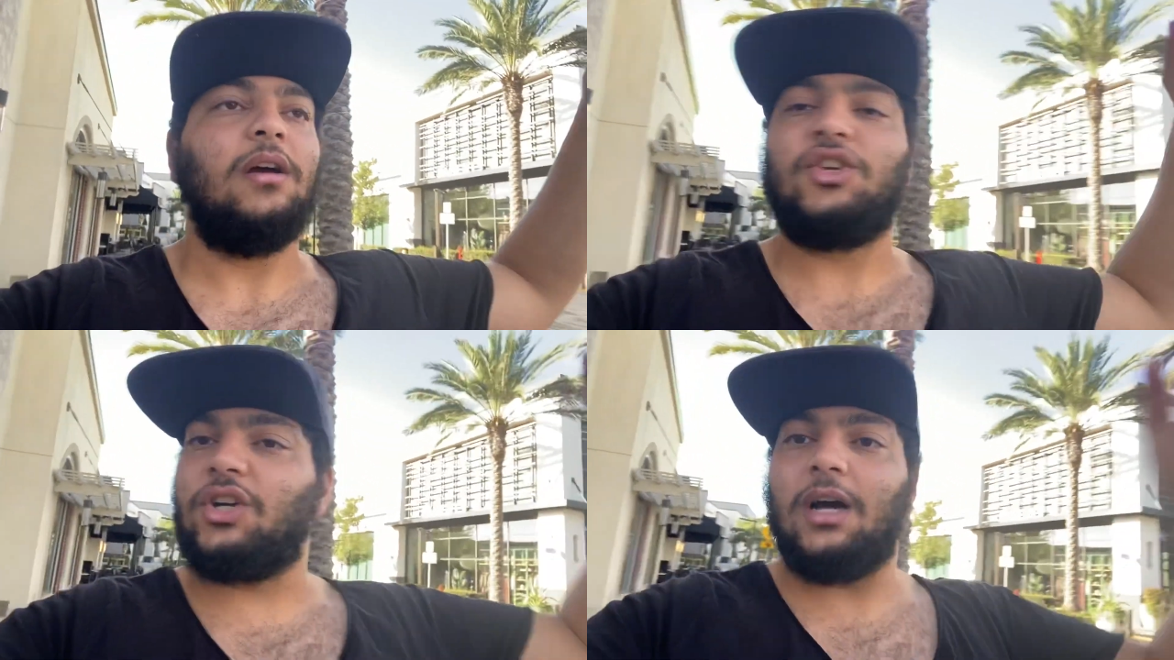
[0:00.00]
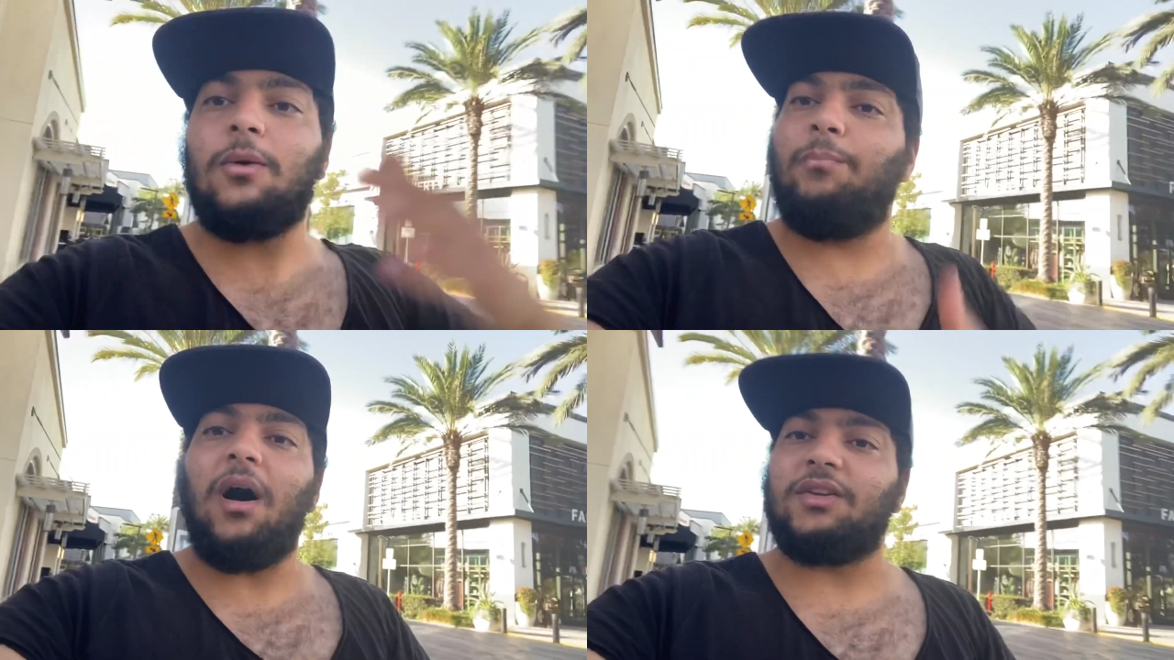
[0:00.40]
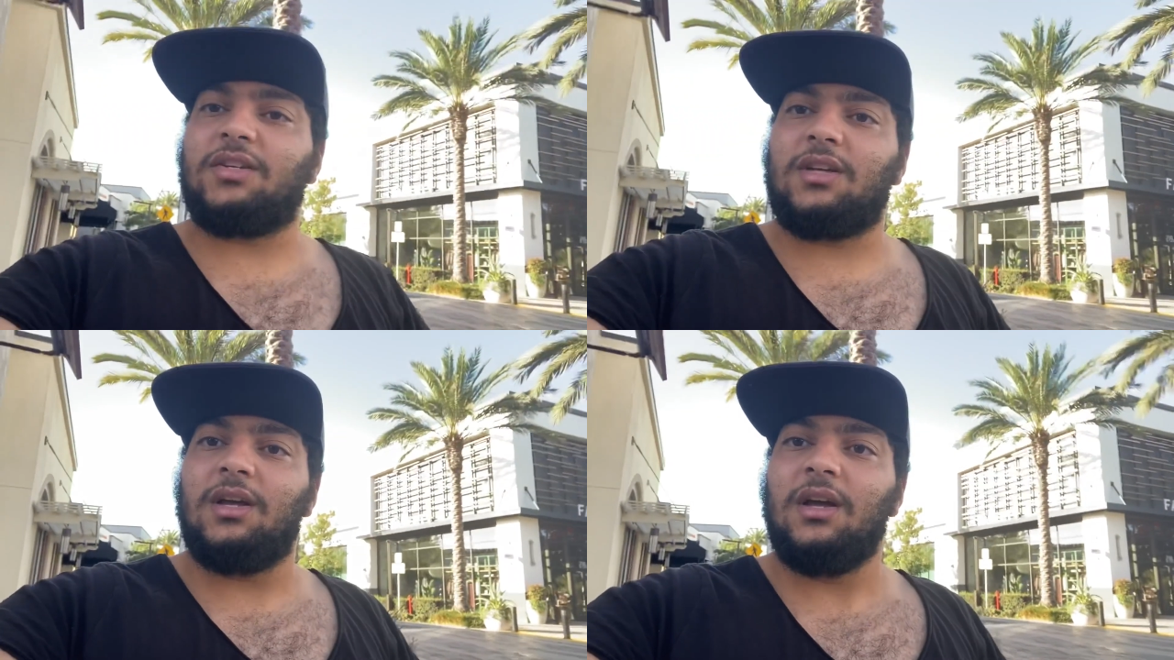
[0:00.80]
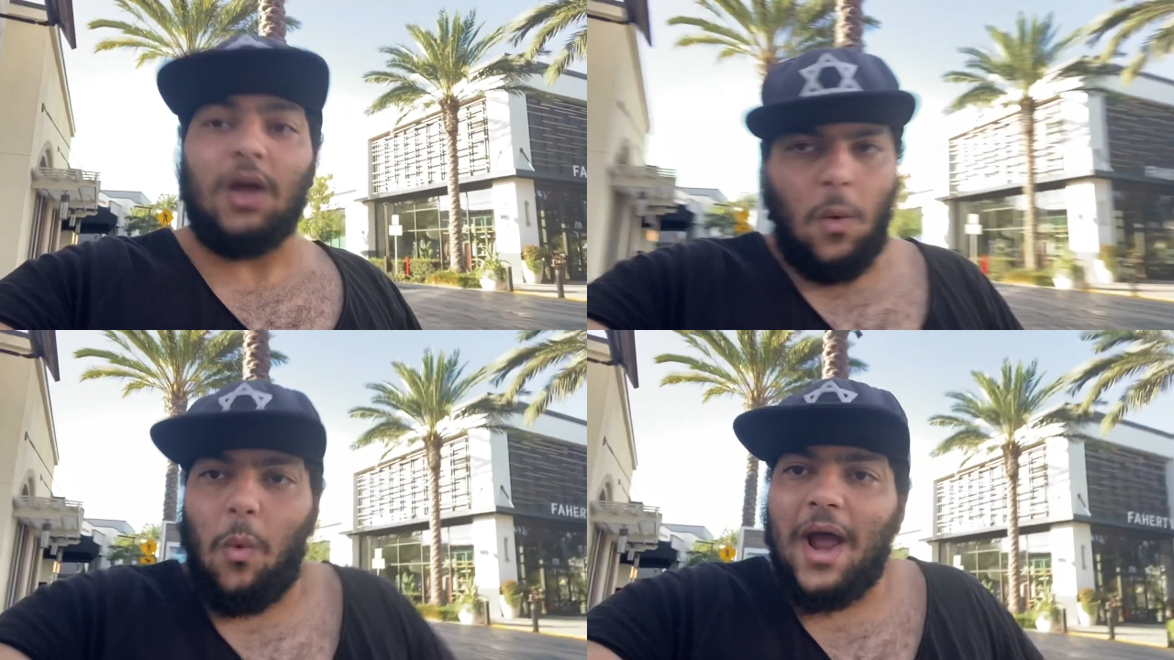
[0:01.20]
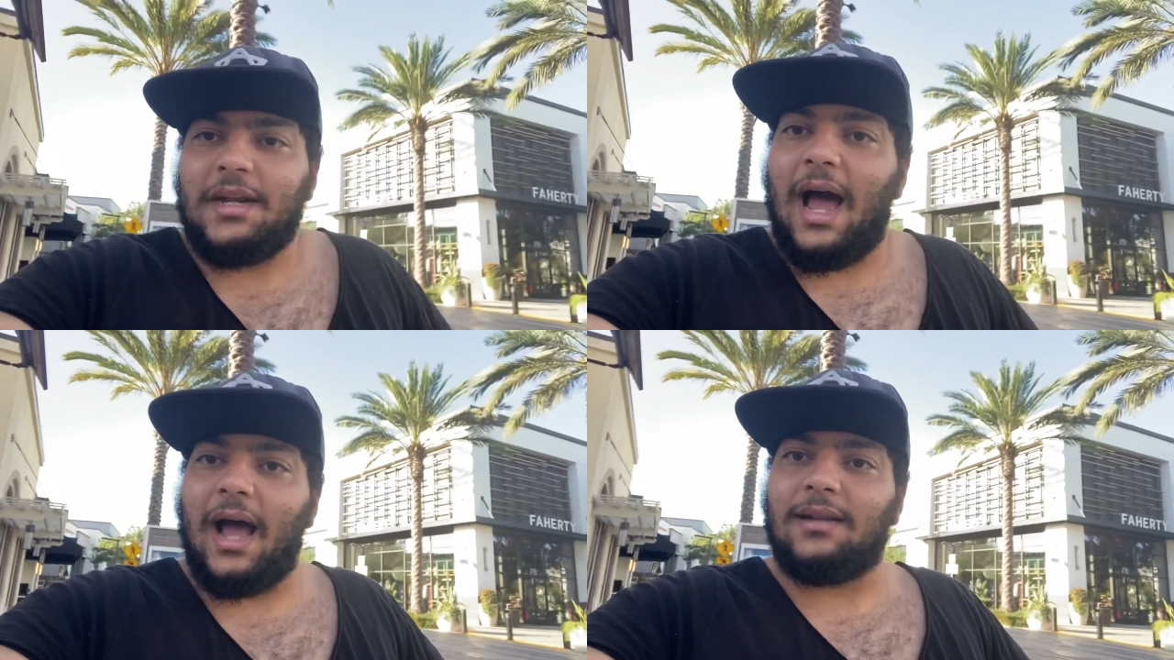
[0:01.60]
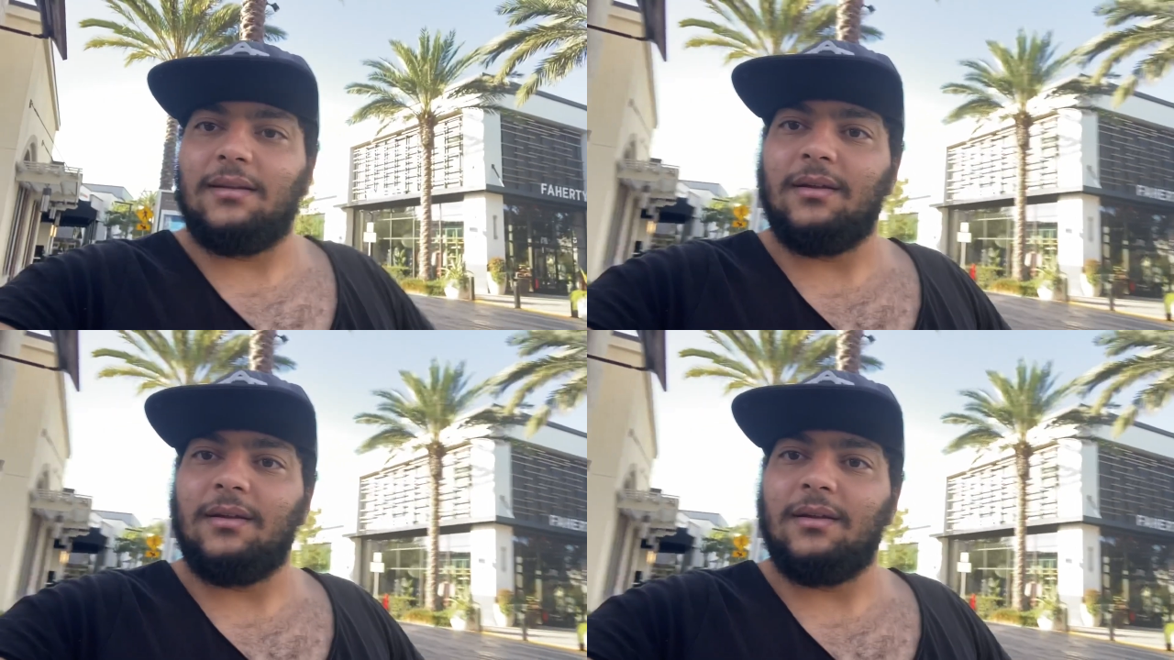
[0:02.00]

Try to busk. Why not?